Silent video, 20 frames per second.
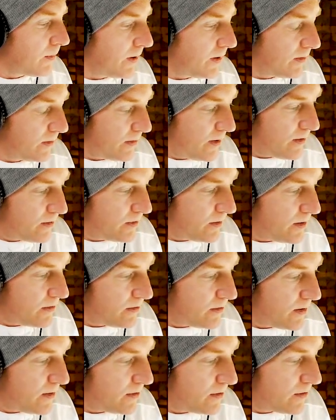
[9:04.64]
That means this
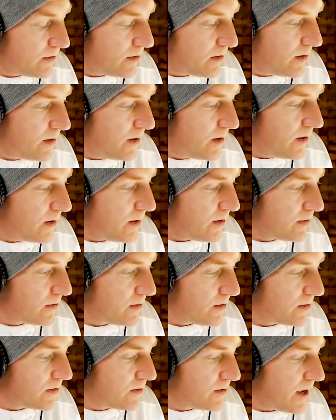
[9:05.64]
distance
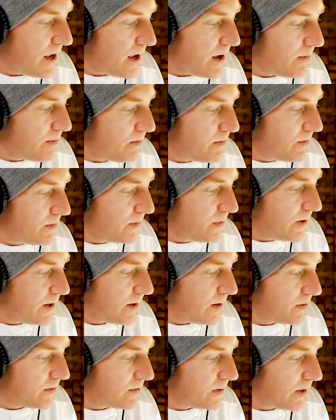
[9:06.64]
is the same
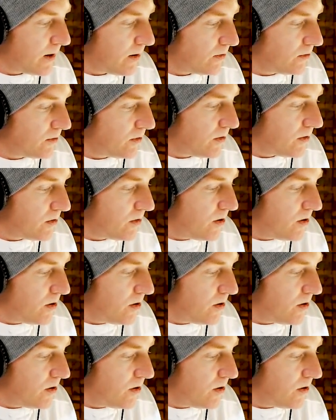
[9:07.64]
as down to